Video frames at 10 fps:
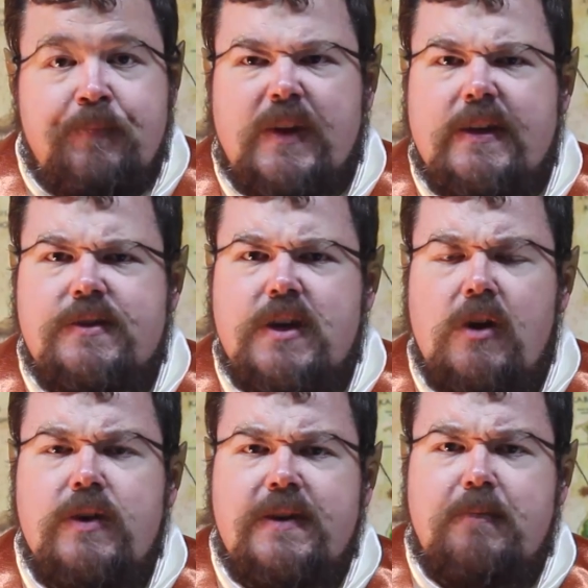It's
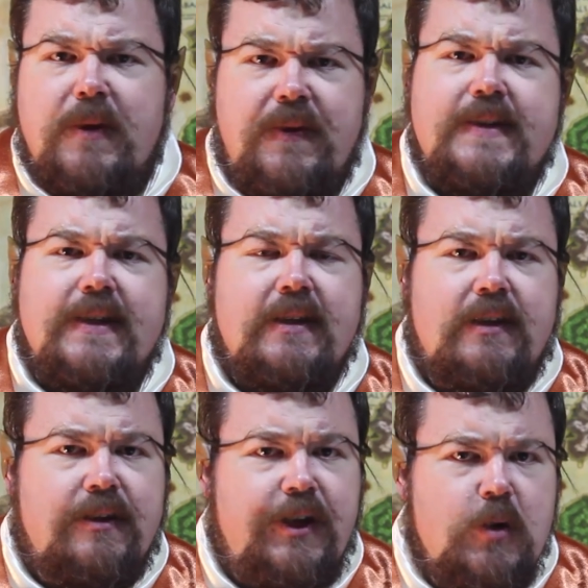only the pathetic
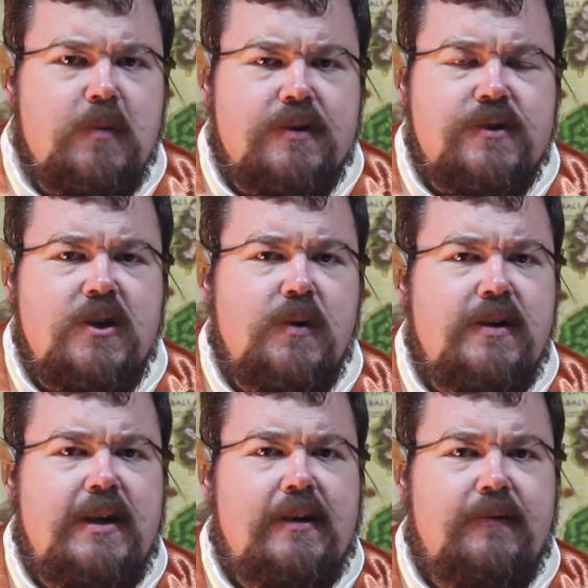little humans who
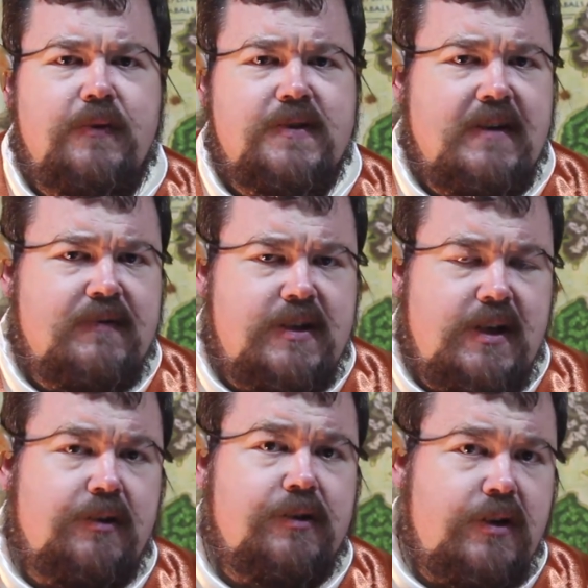only live for
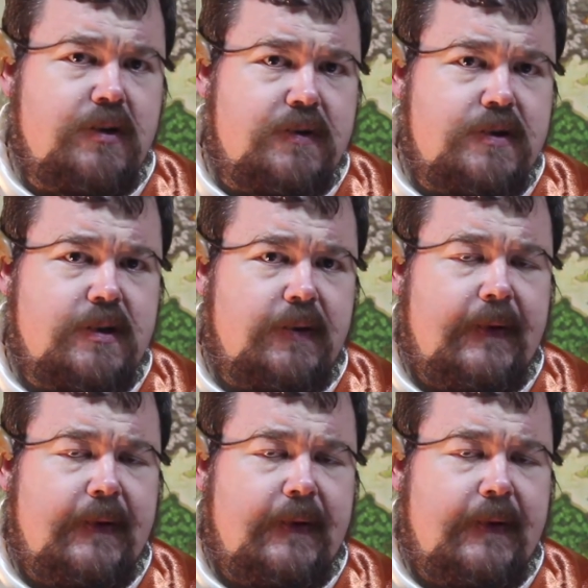70-odd years.